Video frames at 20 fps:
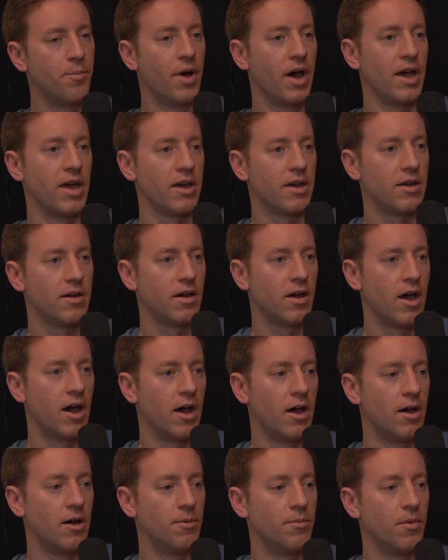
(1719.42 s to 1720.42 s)
But
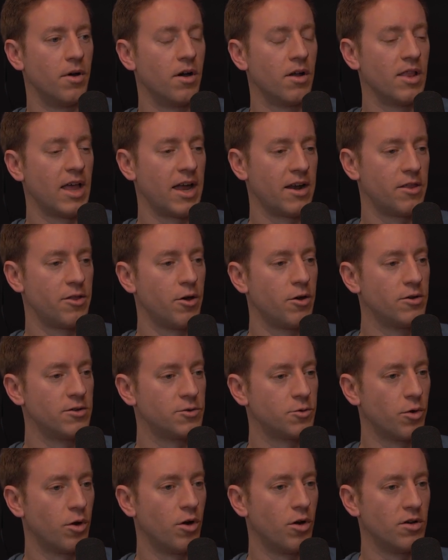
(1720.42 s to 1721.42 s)
a lot of
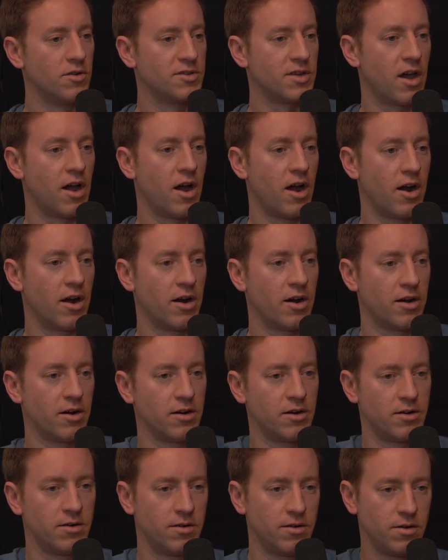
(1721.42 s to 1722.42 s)
those roles
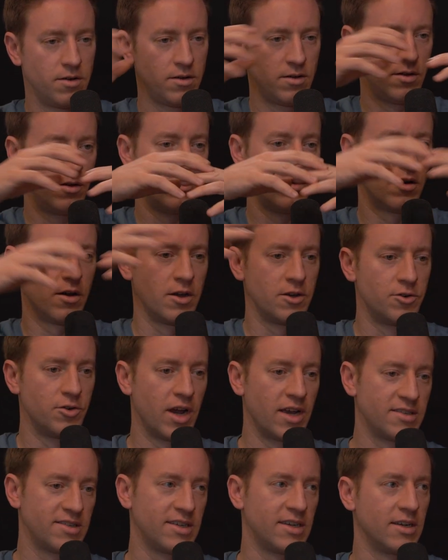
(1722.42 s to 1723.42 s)
are
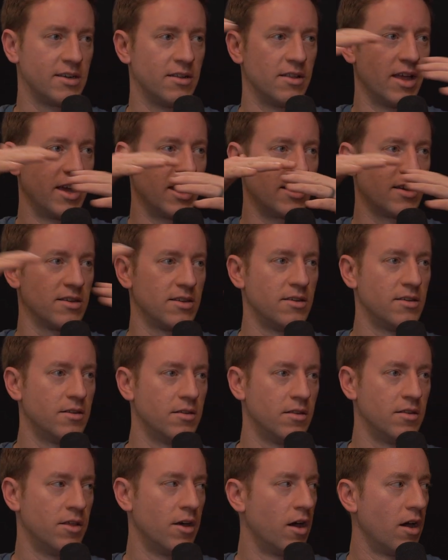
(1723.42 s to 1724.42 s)
addressing like
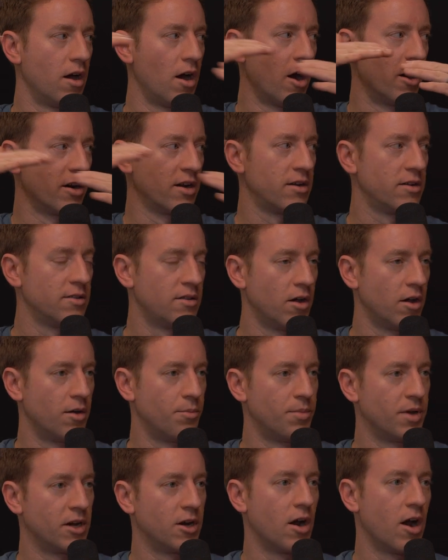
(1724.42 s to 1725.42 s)

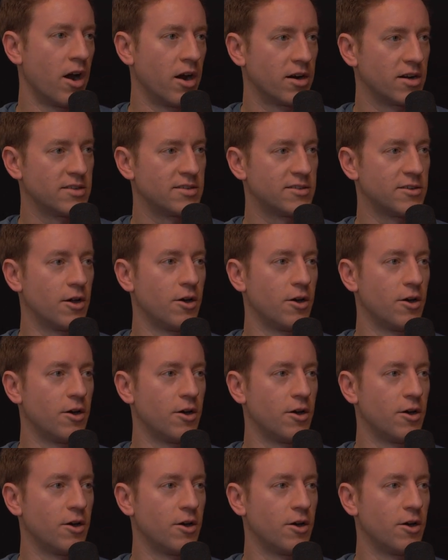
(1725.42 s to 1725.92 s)
the bigger arcs.